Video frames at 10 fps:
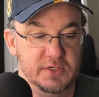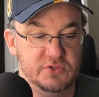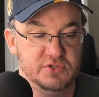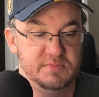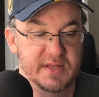you
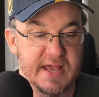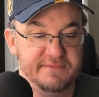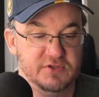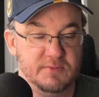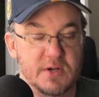should be
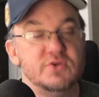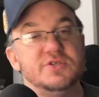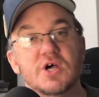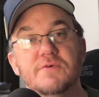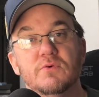having the most
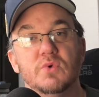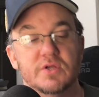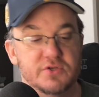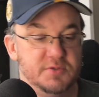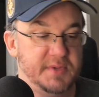of and what
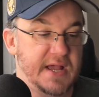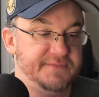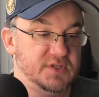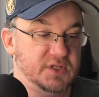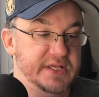you should be having
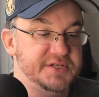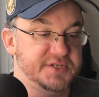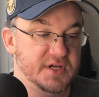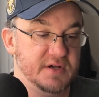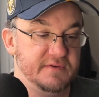the least
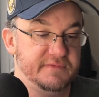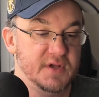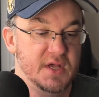of.